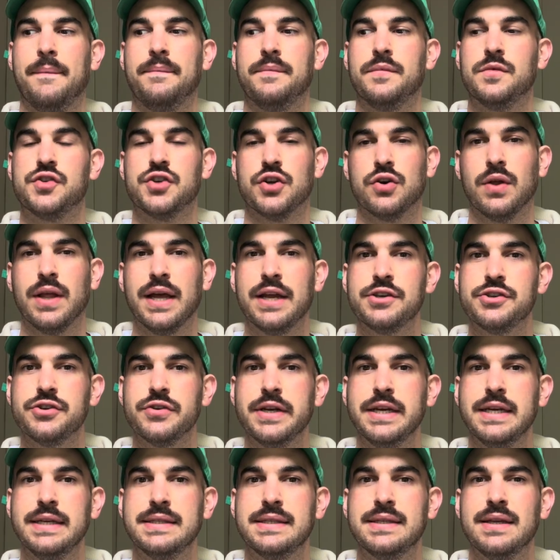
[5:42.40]
journal
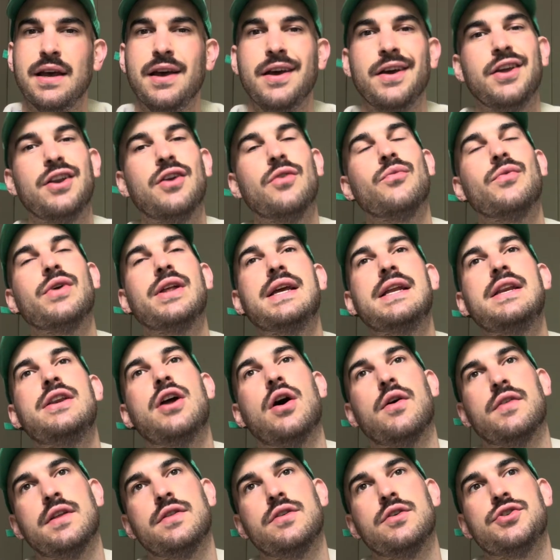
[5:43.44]
entries. You don't really
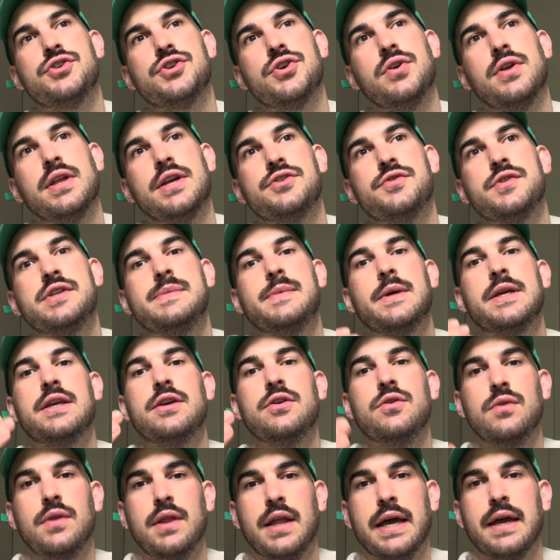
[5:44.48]
know that they're journal entries, but
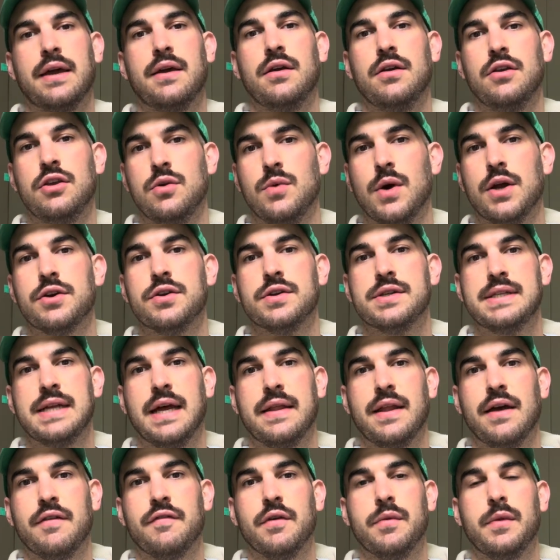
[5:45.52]
you understand
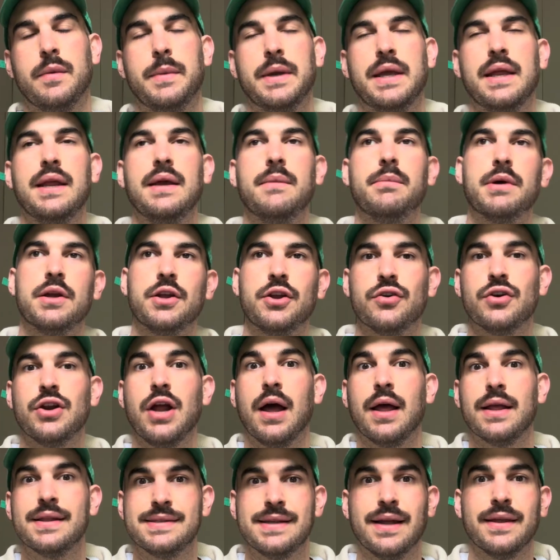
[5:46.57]
that from the beginning, but
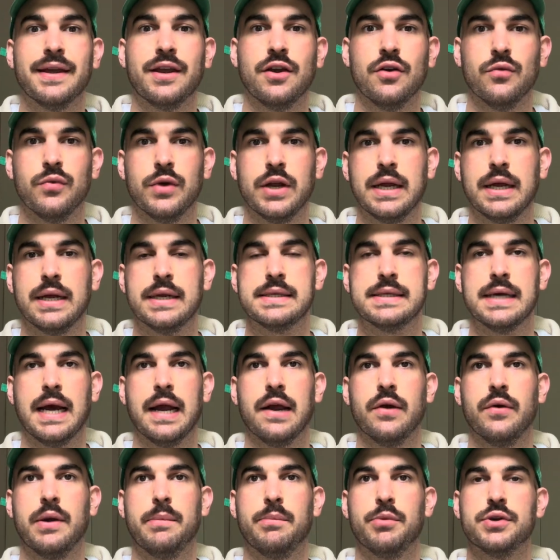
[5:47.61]
it's not like you're reading a
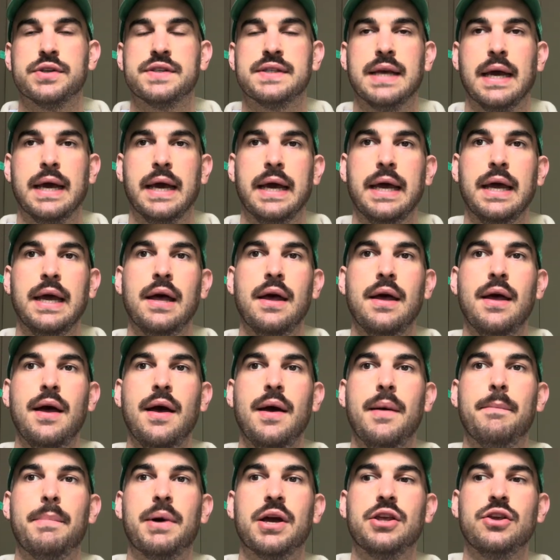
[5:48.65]
diary per se,
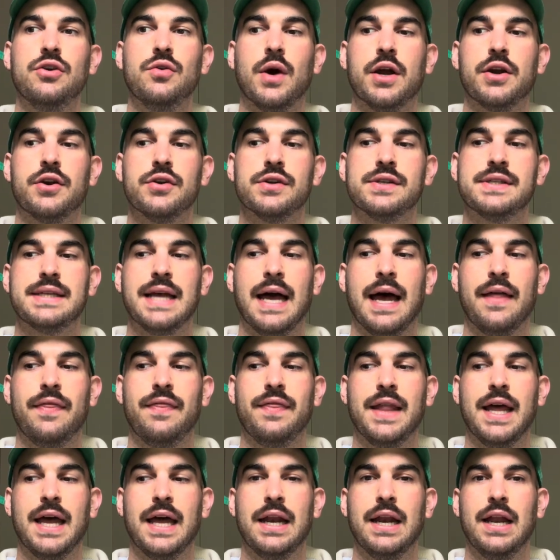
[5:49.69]
but you
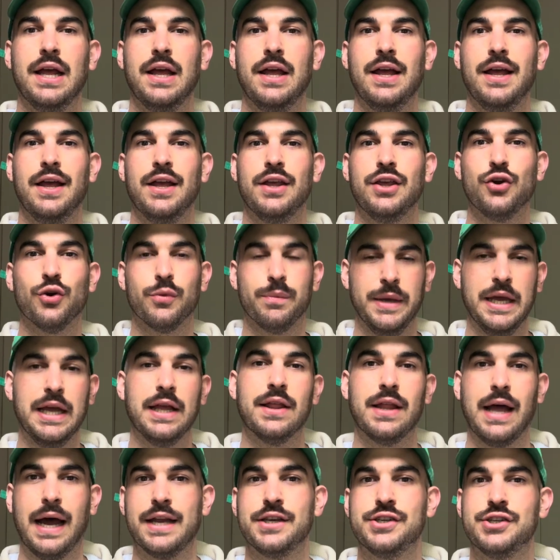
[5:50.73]
understand that you're being
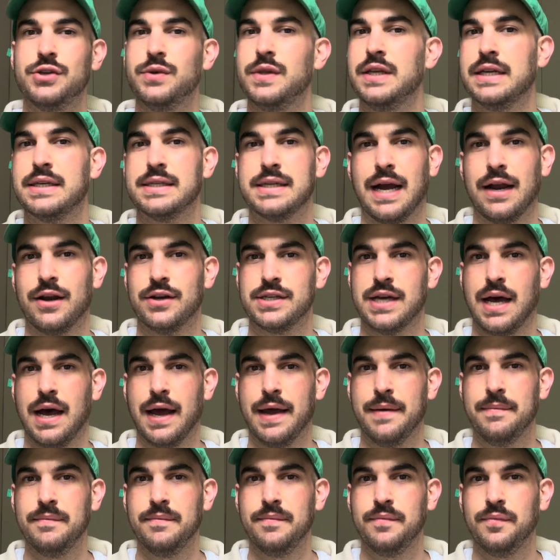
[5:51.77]
lied to the entire
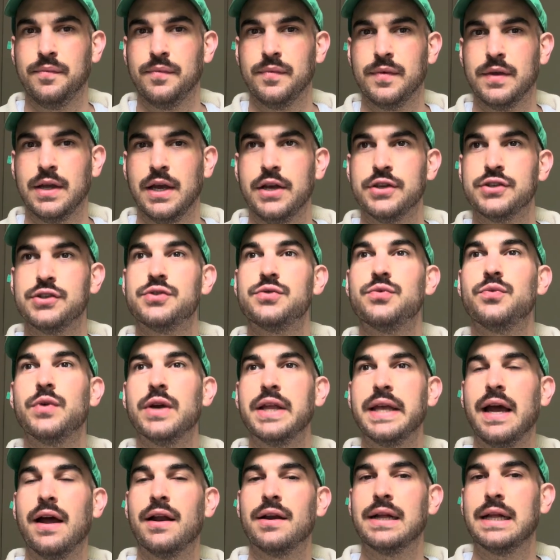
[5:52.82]
time. So it's
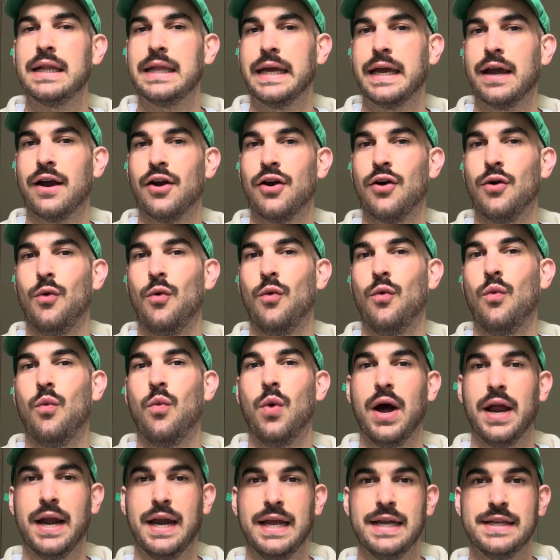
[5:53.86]
really unclear
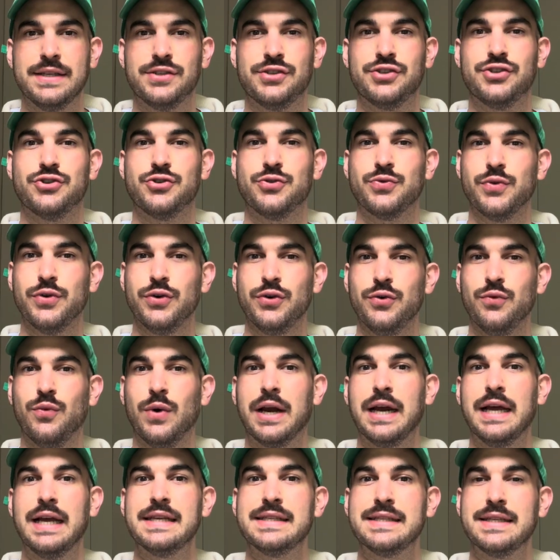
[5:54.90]
what is true,
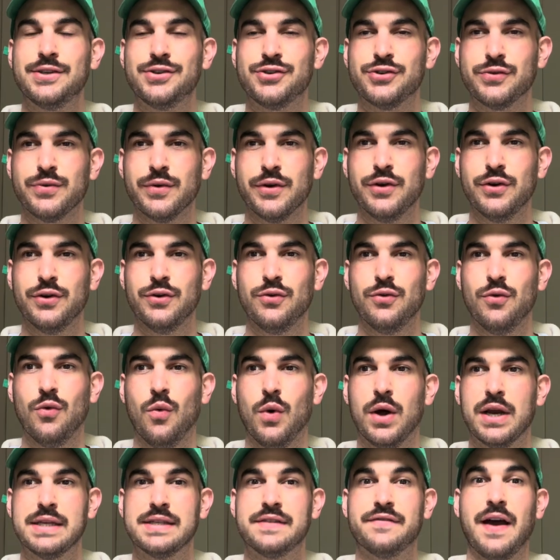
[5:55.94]
what isn't true,
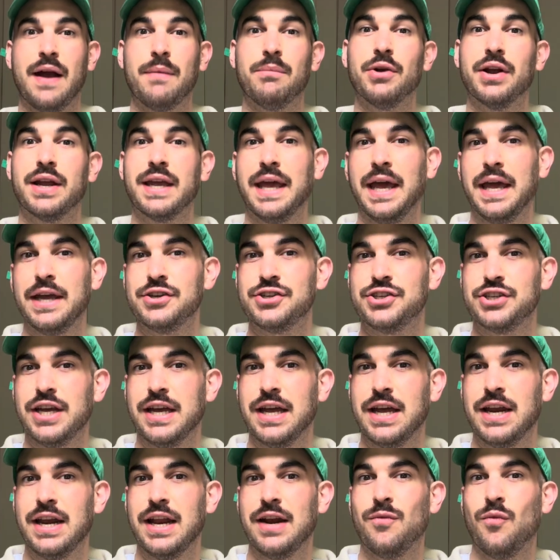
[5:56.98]
what is
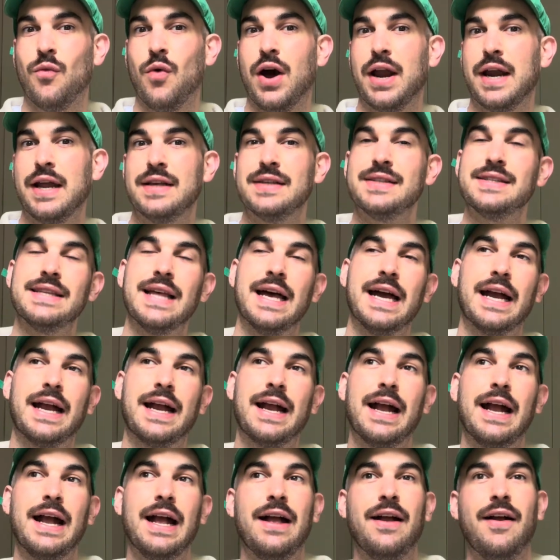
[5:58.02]
fabrication, and what is like
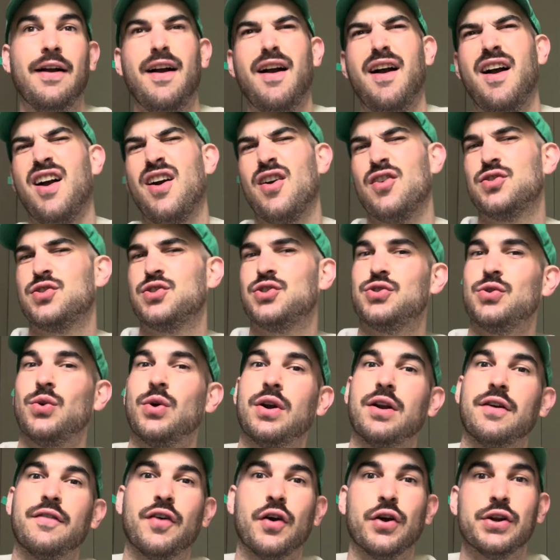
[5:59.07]
sort
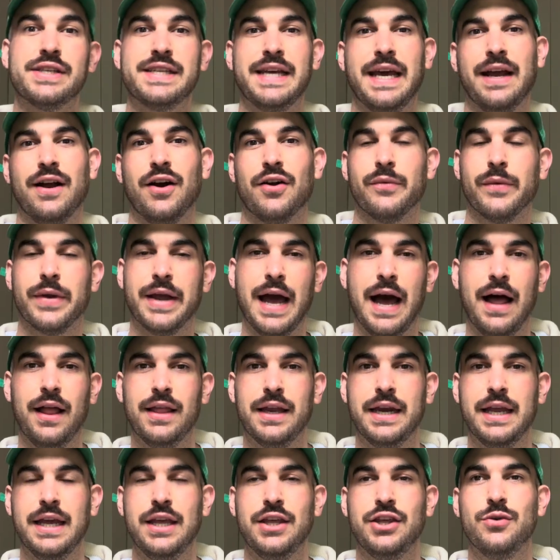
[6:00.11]
of her take on
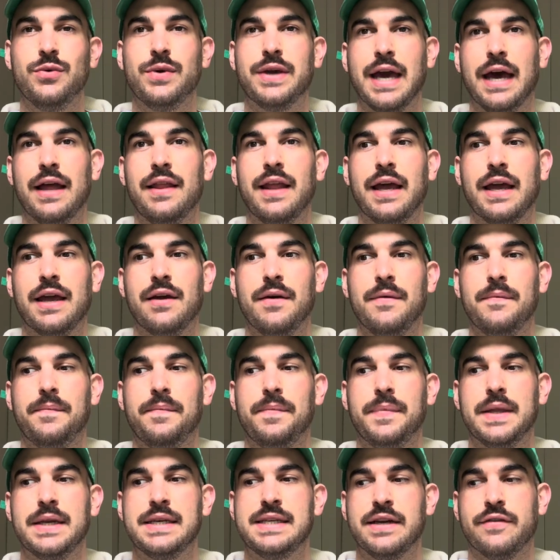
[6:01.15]
reality. You get like
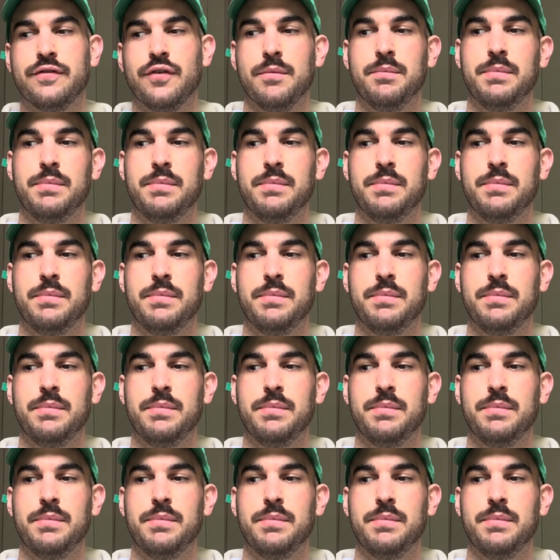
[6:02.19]
different